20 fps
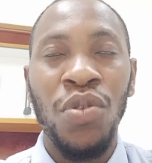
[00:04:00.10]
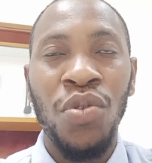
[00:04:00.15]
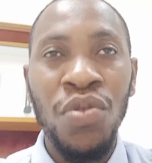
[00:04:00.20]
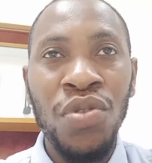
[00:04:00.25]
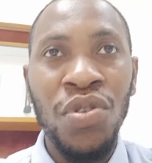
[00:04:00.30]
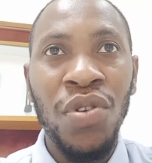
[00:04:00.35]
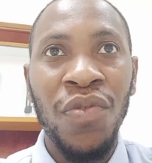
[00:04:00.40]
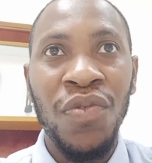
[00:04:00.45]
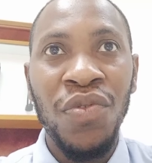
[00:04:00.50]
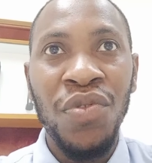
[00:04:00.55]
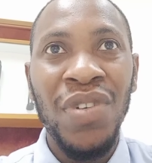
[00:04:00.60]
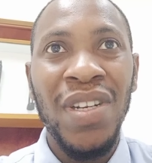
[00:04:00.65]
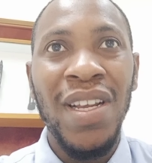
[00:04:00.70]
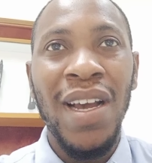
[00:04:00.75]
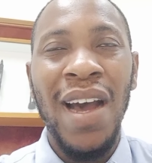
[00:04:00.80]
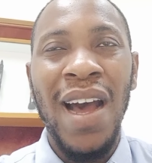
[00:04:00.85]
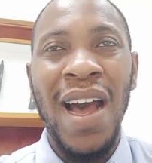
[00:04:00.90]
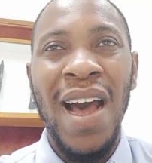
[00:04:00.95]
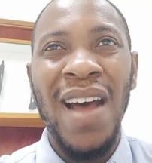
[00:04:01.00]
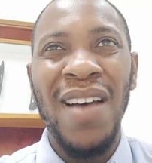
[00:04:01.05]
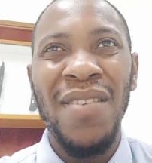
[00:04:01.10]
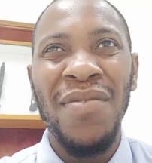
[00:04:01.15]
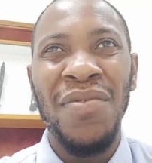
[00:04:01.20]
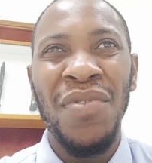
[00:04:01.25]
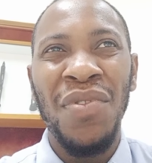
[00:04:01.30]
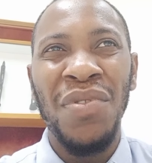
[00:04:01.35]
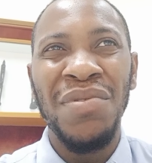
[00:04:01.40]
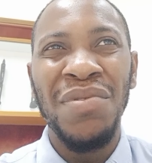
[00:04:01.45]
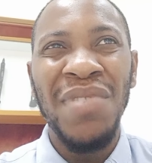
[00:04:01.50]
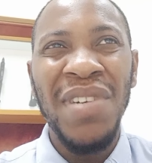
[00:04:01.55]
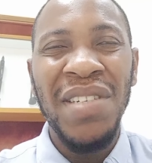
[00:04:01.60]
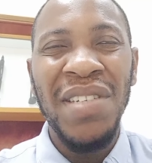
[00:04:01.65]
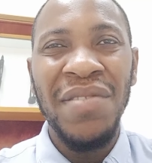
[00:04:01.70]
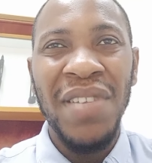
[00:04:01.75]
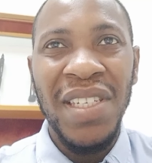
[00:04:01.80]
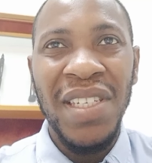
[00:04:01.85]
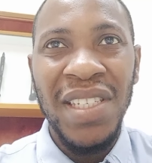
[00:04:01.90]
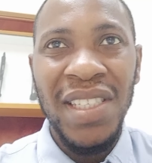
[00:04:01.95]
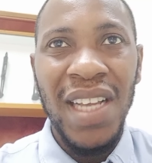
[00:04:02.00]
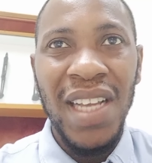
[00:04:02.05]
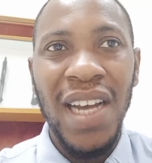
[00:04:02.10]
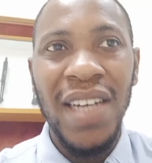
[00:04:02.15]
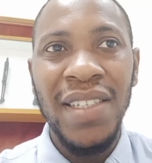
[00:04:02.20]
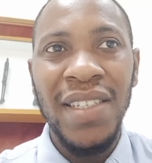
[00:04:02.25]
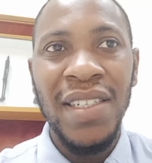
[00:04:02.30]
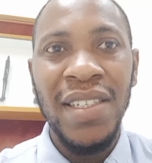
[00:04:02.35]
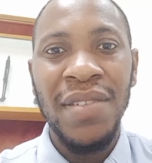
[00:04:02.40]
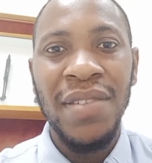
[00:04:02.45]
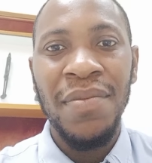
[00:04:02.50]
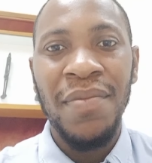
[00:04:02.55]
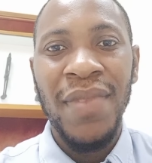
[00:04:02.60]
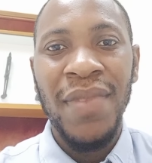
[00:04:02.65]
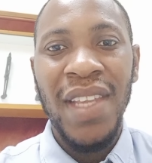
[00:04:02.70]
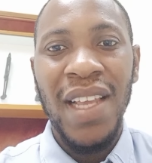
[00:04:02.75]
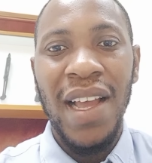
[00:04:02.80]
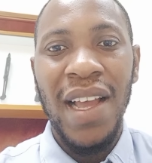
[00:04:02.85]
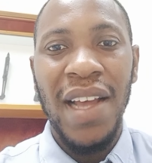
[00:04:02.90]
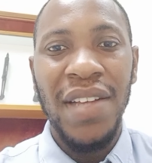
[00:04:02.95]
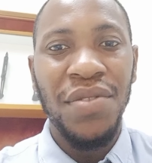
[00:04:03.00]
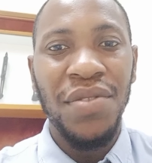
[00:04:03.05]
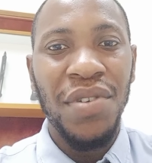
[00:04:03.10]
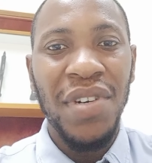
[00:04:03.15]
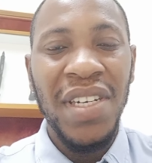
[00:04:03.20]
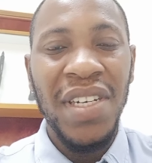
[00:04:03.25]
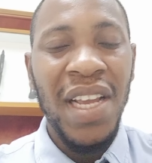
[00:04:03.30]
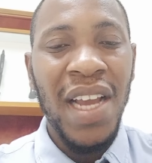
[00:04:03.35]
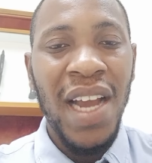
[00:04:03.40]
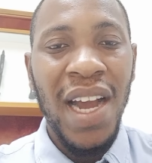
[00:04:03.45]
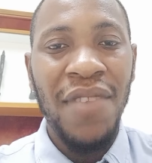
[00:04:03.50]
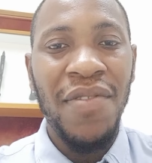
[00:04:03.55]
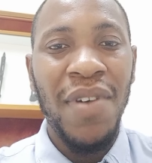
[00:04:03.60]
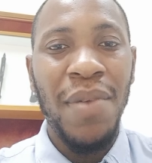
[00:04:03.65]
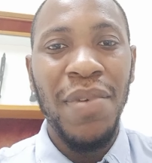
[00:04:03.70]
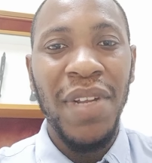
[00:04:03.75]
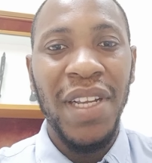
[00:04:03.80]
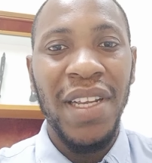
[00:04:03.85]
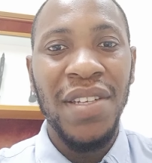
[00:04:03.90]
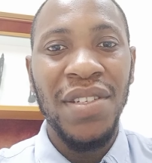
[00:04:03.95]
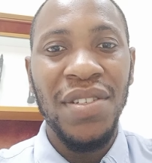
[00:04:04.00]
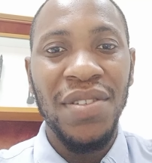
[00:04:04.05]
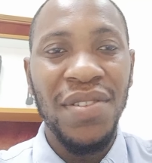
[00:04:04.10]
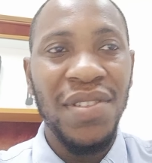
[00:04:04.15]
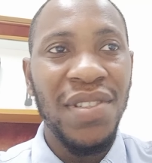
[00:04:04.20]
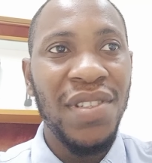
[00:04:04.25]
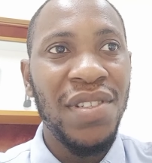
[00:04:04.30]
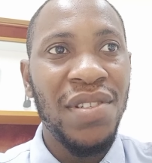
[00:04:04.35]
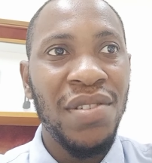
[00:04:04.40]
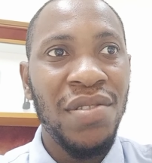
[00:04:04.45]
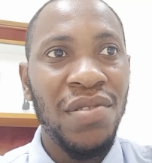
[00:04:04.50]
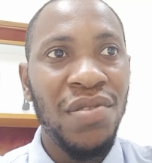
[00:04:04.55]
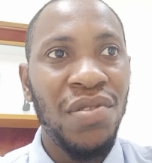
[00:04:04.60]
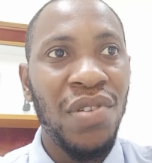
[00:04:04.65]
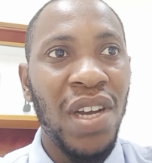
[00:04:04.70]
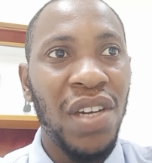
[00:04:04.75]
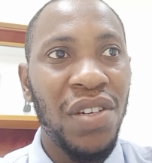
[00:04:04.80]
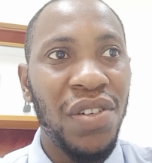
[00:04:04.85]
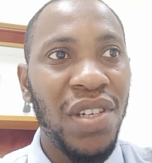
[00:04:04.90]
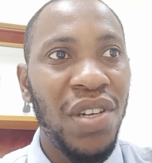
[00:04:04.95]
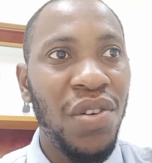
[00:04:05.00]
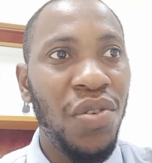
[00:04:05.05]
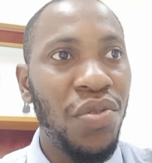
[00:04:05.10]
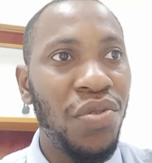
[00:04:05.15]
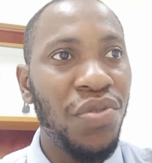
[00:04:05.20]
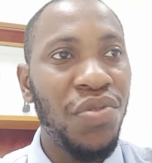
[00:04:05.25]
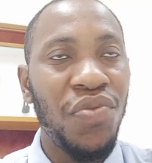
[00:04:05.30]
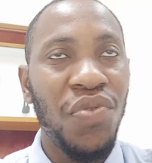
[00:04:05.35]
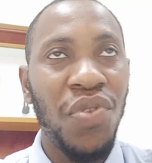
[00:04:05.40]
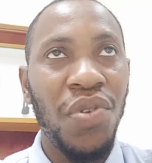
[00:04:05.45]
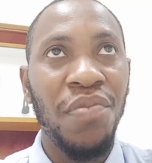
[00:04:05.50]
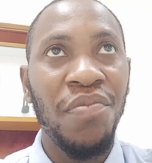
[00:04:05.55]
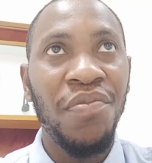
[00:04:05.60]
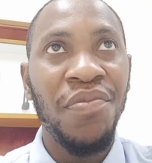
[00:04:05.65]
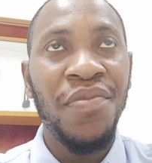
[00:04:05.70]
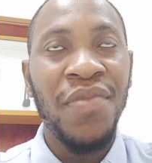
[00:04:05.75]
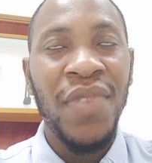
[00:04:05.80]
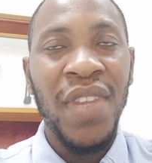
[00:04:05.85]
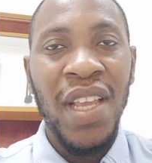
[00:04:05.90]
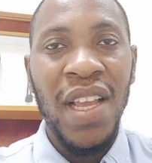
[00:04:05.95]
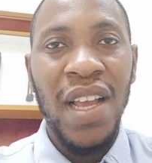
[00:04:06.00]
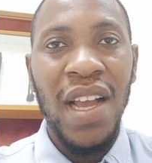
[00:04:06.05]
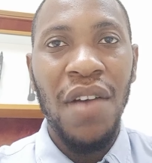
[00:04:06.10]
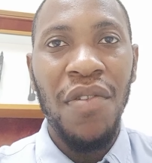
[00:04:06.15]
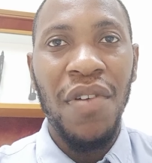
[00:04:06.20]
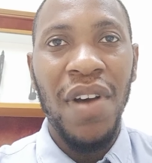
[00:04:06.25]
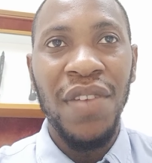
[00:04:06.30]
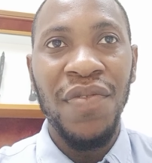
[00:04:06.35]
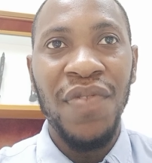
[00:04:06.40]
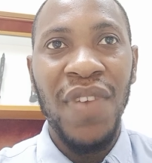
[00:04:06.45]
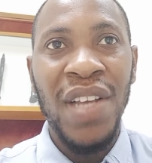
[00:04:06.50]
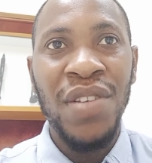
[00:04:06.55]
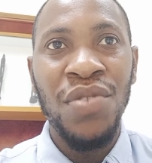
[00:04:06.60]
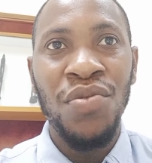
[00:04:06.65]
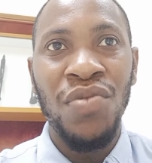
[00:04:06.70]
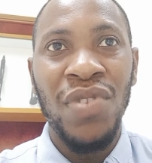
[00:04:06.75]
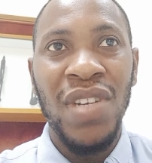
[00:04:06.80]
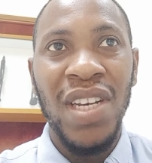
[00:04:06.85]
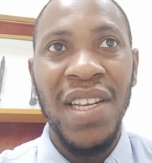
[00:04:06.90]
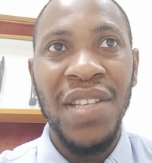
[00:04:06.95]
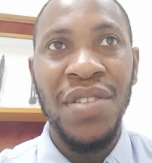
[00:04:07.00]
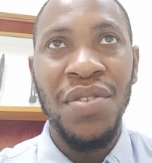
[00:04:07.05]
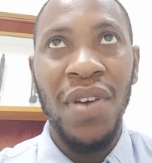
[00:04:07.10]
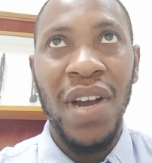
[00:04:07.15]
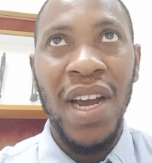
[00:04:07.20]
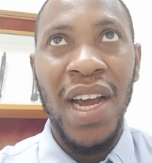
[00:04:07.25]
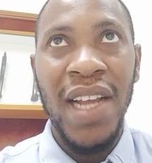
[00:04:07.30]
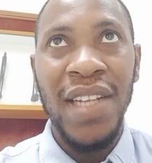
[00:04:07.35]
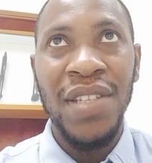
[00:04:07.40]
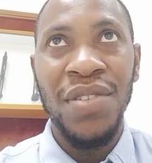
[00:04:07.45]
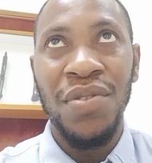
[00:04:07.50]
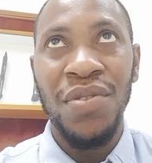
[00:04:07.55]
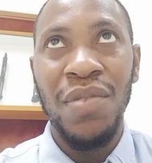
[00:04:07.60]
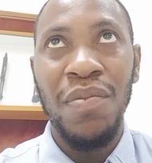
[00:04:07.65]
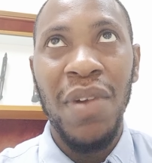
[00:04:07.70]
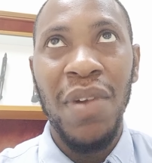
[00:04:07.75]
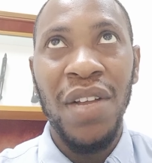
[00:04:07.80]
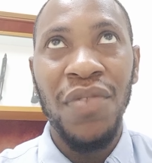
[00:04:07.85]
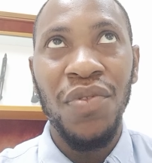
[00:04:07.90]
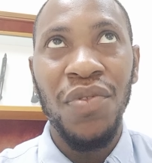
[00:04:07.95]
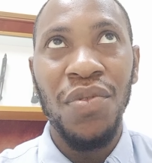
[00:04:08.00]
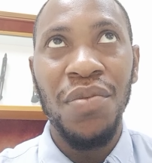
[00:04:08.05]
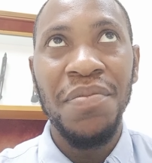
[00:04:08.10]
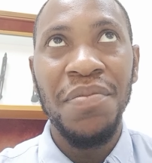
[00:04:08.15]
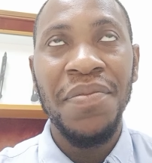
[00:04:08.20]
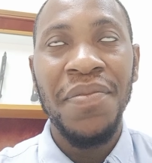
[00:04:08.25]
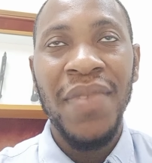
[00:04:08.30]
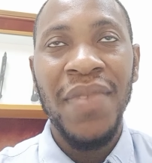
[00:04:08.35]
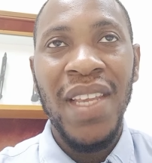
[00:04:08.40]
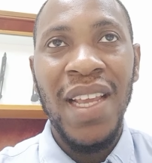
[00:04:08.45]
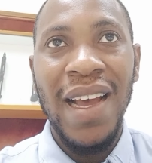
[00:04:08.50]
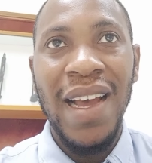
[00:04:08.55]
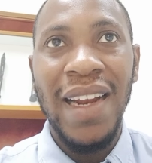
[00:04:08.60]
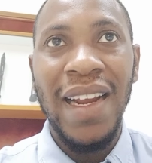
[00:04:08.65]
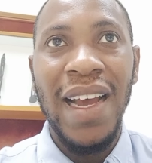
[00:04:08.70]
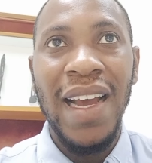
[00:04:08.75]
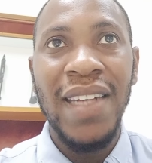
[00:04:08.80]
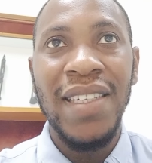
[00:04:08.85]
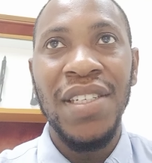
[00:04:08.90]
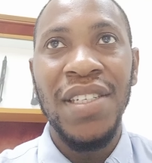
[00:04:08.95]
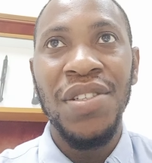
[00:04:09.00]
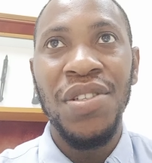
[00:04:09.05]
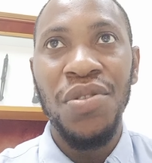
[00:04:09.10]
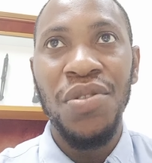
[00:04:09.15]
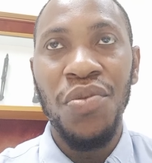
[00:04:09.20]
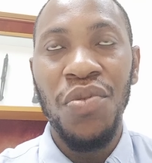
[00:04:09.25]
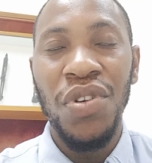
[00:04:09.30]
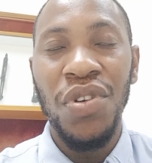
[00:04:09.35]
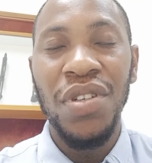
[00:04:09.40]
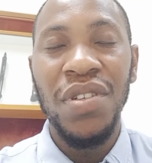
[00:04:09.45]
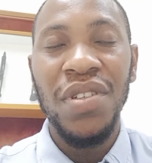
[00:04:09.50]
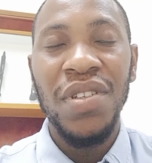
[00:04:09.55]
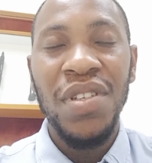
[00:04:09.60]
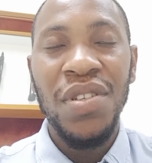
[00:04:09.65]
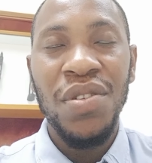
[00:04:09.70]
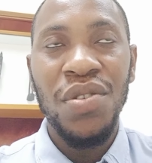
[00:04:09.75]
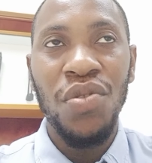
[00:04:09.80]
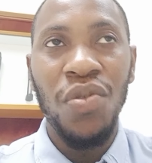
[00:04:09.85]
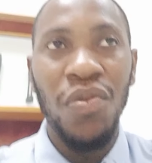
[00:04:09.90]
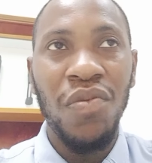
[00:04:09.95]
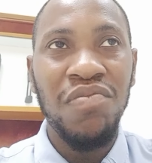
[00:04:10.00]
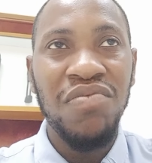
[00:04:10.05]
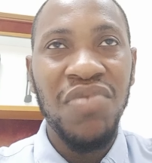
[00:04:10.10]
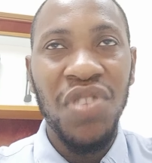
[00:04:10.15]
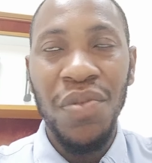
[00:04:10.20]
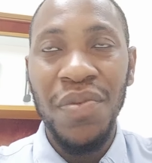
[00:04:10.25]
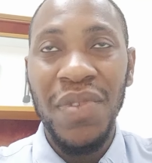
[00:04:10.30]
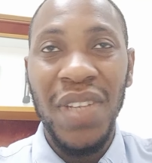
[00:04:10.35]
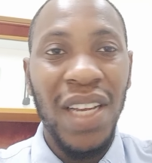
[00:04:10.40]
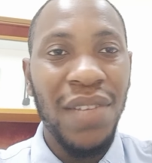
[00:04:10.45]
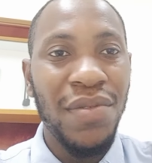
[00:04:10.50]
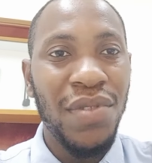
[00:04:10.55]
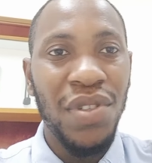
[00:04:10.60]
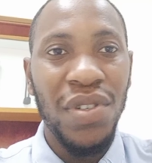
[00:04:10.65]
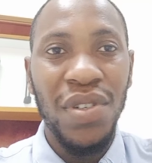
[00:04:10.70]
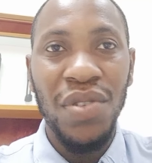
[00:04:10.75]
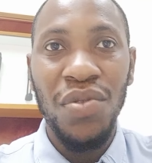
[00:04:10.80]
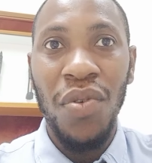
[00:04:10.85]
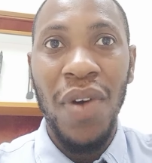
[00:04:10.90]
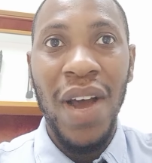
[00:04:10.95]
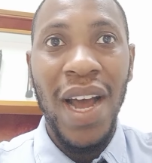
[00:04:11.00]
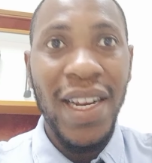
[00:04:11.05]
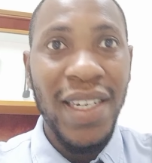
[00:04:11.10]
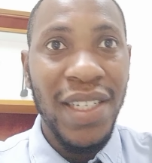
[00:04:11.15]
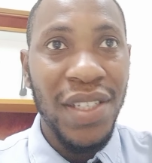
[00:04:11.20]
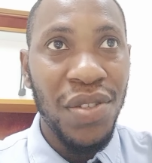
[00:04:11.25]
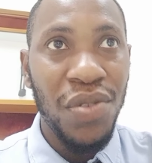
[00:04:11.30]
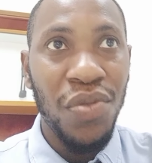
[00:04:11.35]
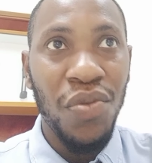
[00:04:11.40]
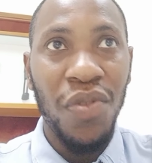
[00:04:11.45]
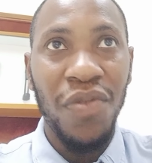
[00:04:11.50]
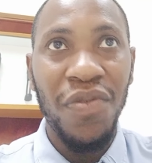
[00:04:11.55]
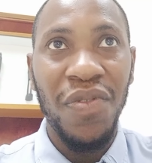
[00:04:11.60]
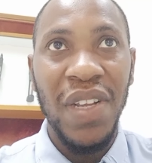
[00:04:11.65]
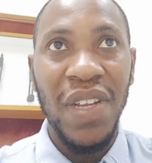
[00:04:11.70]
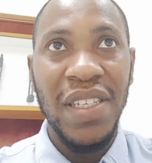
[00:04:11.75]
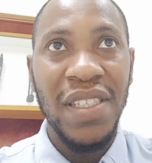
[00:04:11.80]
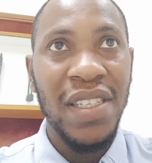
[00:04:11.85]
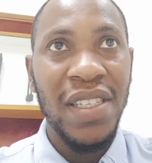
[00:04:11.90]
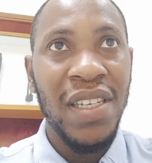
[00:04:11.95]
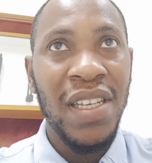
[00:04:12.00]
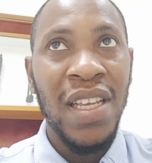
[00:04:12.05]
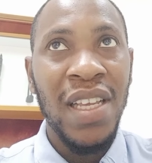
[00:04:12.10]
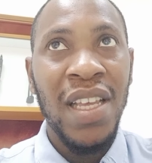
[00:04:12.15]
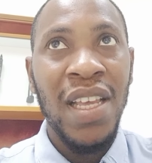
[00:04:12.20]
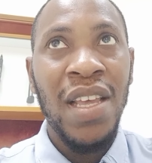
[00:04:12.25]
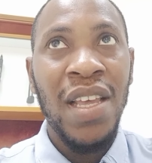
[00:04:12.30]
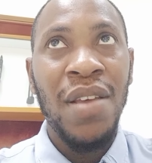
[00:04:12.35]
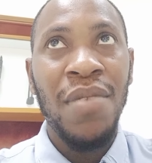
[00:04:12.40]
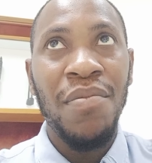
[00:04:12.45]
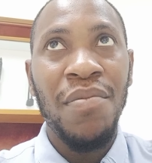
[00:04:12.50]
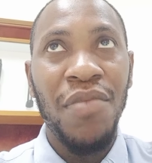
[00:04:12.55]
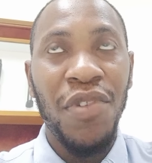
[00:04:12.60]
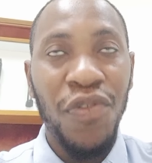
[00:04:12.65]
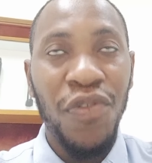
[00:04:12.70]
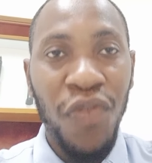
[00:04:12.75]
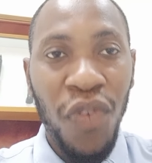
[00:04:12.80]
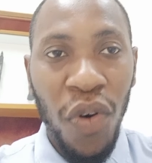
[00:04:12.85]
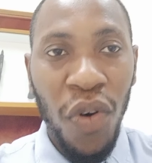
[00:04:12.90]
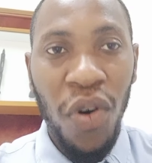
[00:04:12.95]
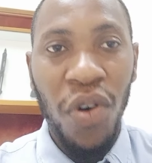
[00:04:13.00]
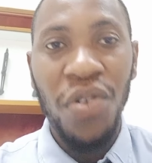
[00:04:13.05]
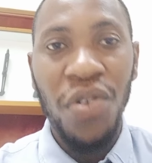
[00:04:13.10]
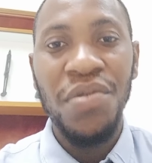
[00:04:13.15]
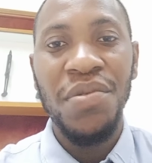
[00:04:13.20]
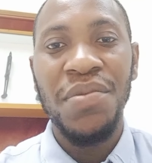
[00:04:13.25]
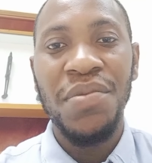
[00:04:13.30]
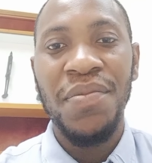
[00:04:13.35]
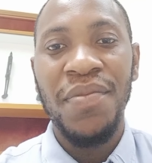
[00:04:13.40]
those of you that have already registered and you already have applications you are running loans from, I would advise you delete your cards on the platform and add this new one. So sometimes you need to add this new one first before